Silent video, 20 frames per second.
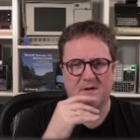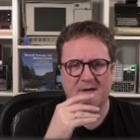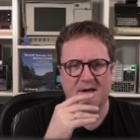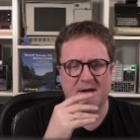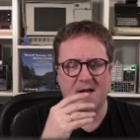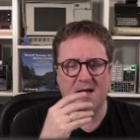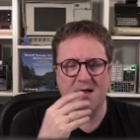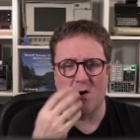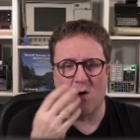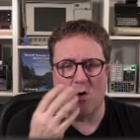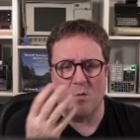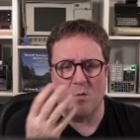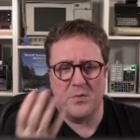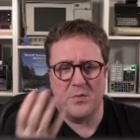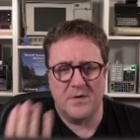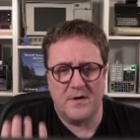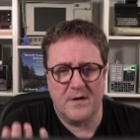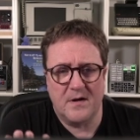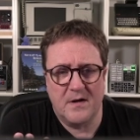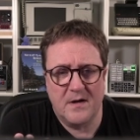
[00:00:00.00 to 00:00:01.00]
opened,
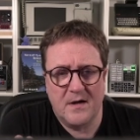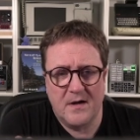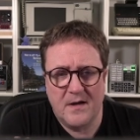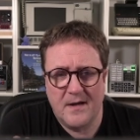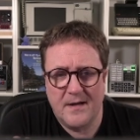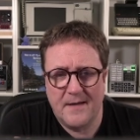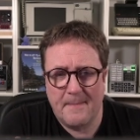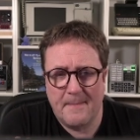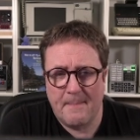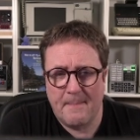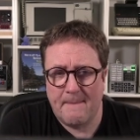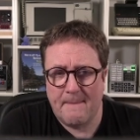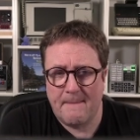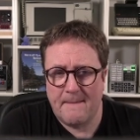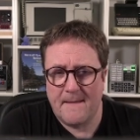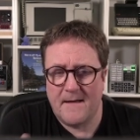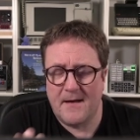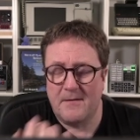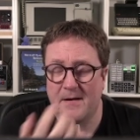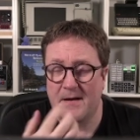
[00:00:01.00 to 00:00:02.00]

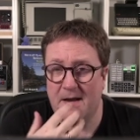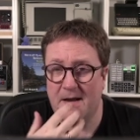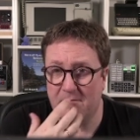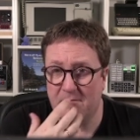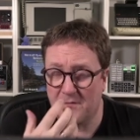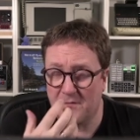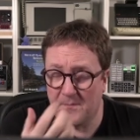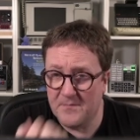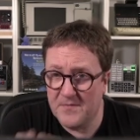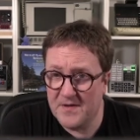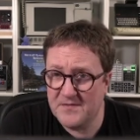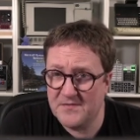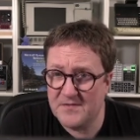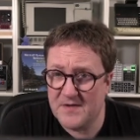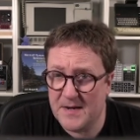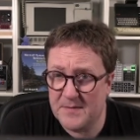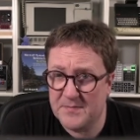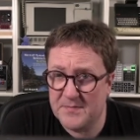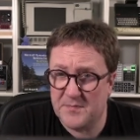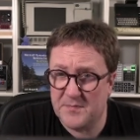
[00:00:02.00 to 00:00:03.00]
from this app's
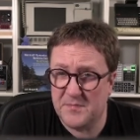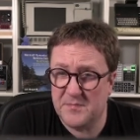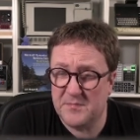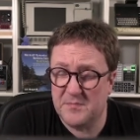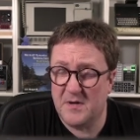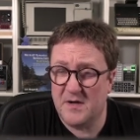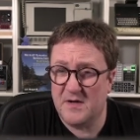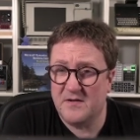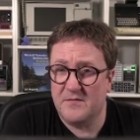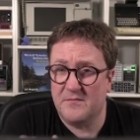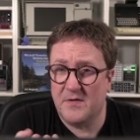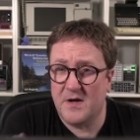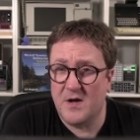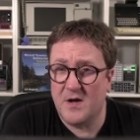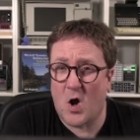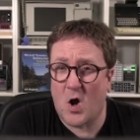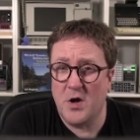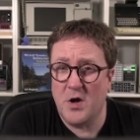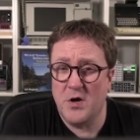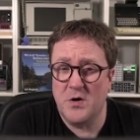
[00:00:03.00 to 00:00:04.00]
perspective, an
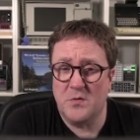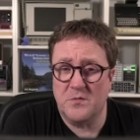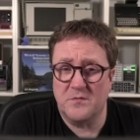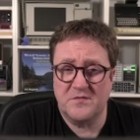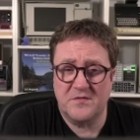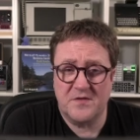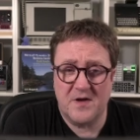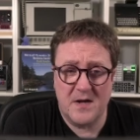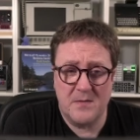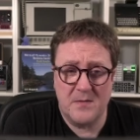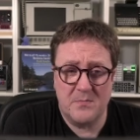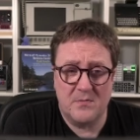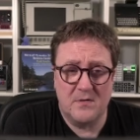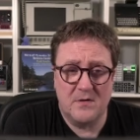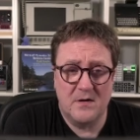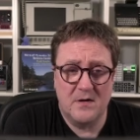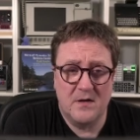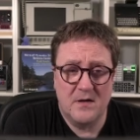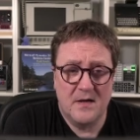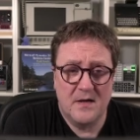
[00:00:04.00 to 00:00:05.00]
unknown table
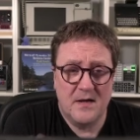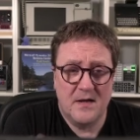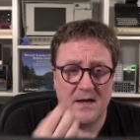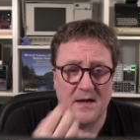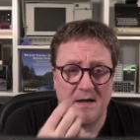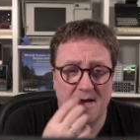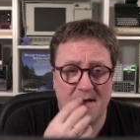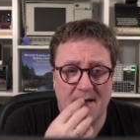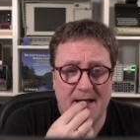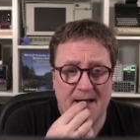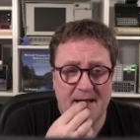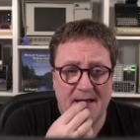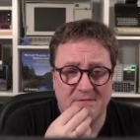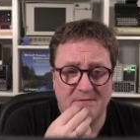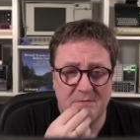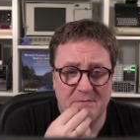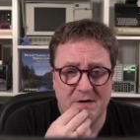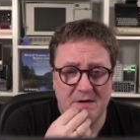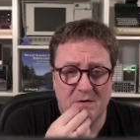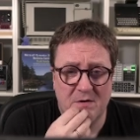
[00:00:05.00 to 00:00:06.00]
as a
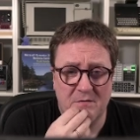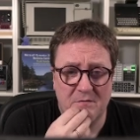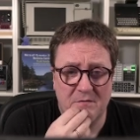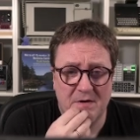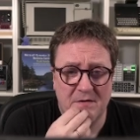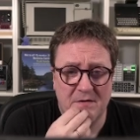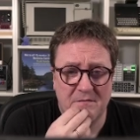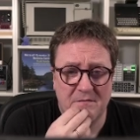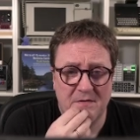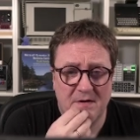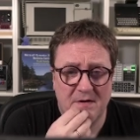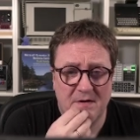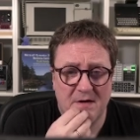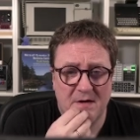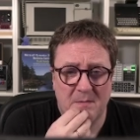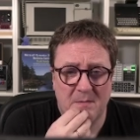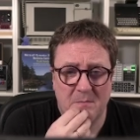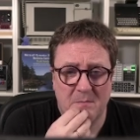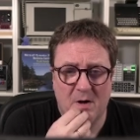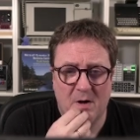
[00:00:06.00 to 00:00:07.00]
record ref,
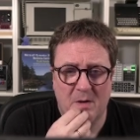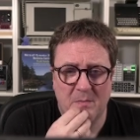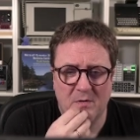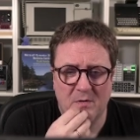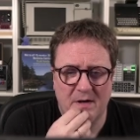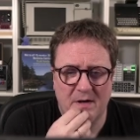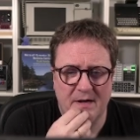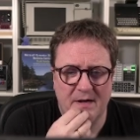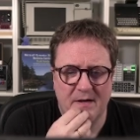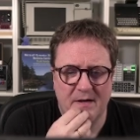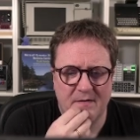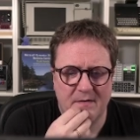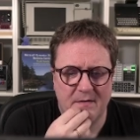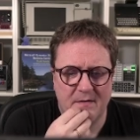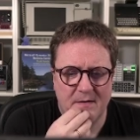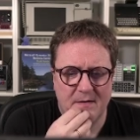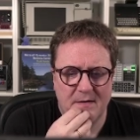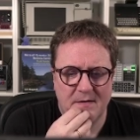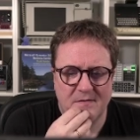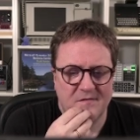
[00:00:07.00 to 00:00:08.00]
populated
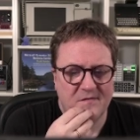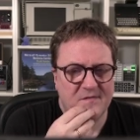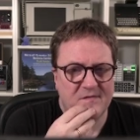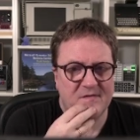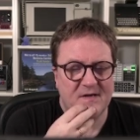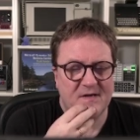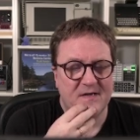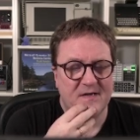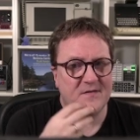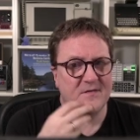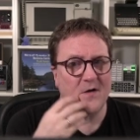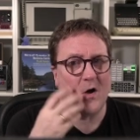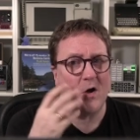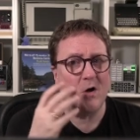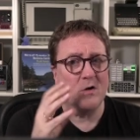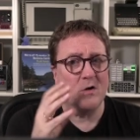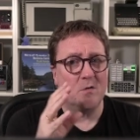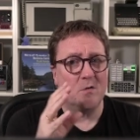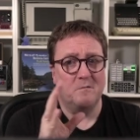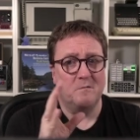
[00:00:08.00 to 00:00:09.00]
six
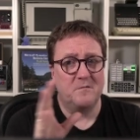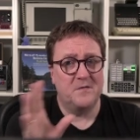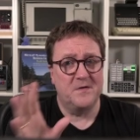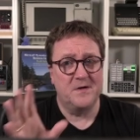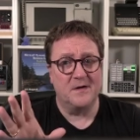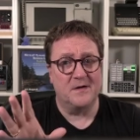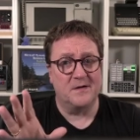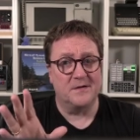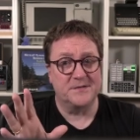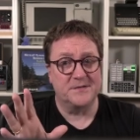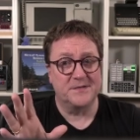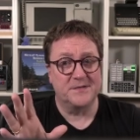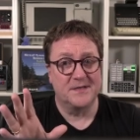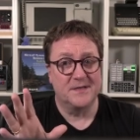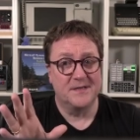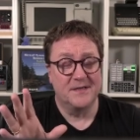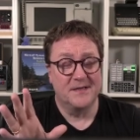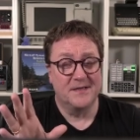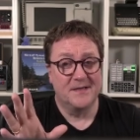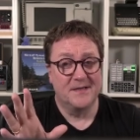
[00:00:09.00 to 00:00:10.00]
unknown fields.
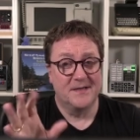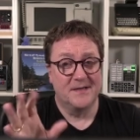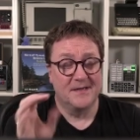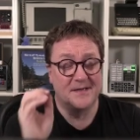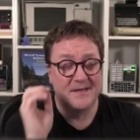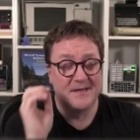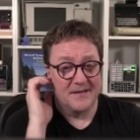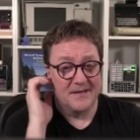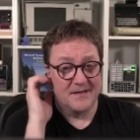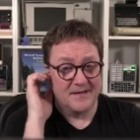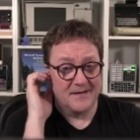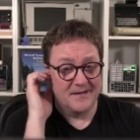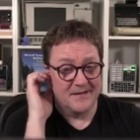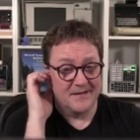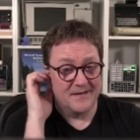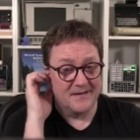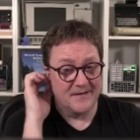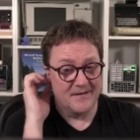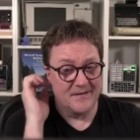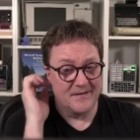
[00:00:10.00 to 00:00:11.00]
I
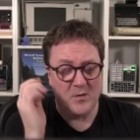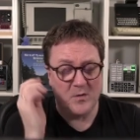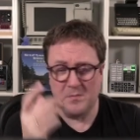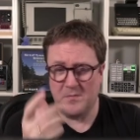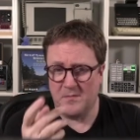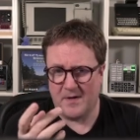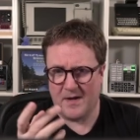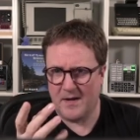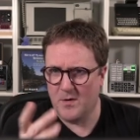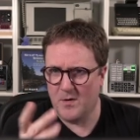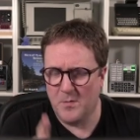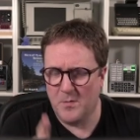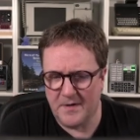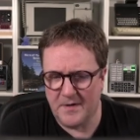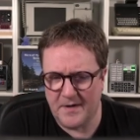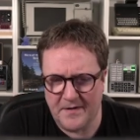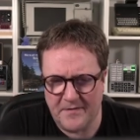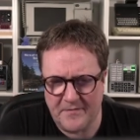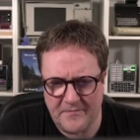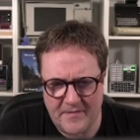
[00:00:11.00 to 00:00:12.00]
hope I get it
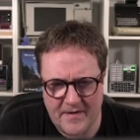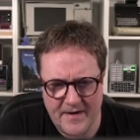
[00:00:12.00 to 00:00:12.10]
right.